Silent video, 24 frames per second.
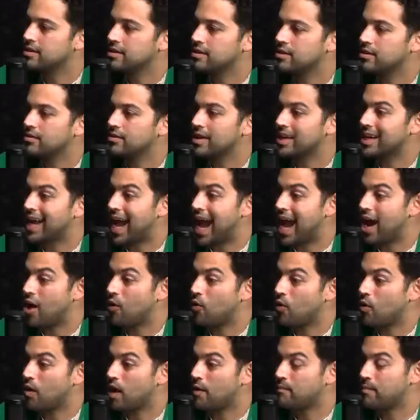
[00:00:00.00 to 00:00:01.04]
know like
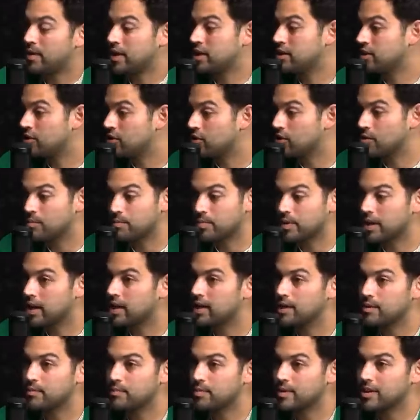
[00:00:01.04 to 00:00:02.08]
I've been to Europe
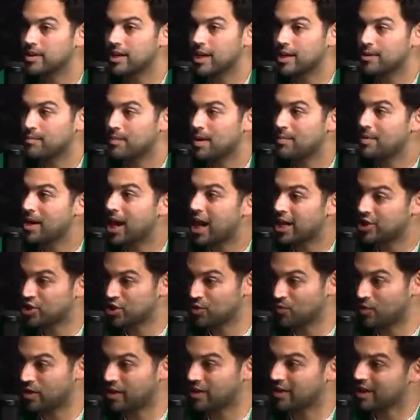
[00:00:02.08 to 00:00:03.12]
plenty, but like yeah. maybe I actually
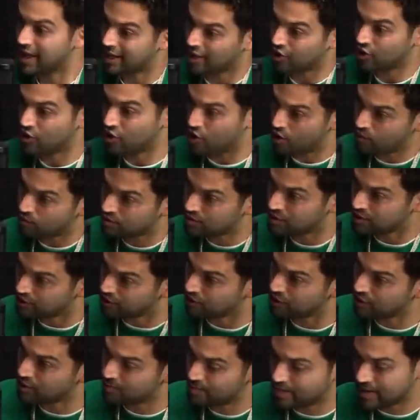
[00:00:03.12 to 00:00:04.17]
want to like go to
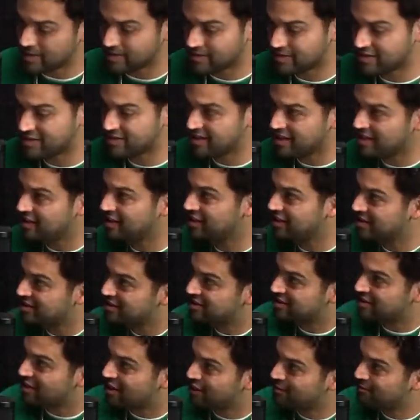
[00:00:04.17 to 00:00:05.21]
Europe and see the
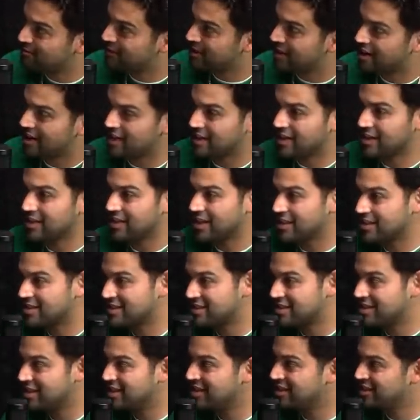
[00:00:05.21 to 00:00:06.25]
stuff that I didn't get to
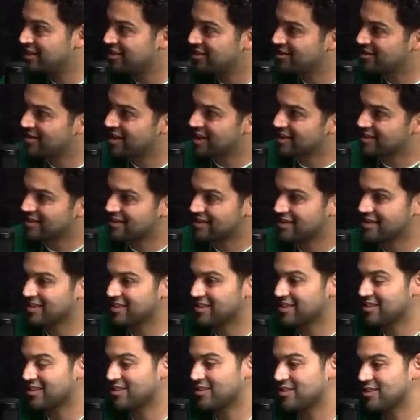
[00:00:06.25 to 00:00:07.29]
see. You know, like
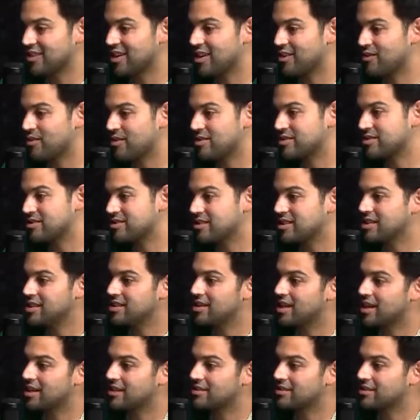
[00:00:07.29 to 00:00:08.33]
I want to see
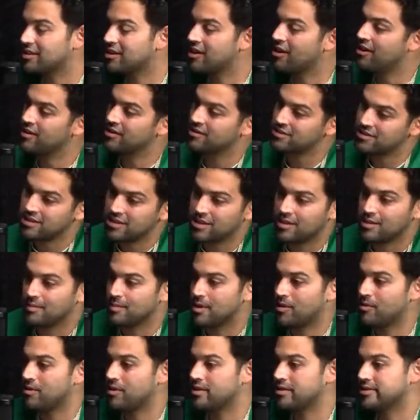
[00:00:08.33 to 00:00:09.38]
like the Colosseum. I
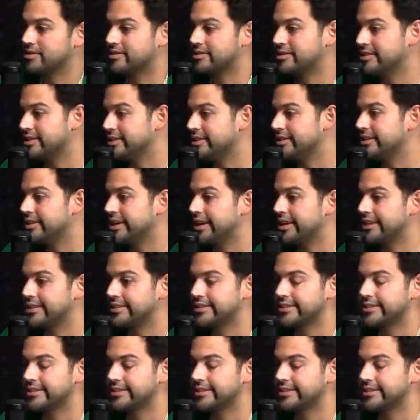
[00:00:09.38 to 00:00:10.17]
want to see like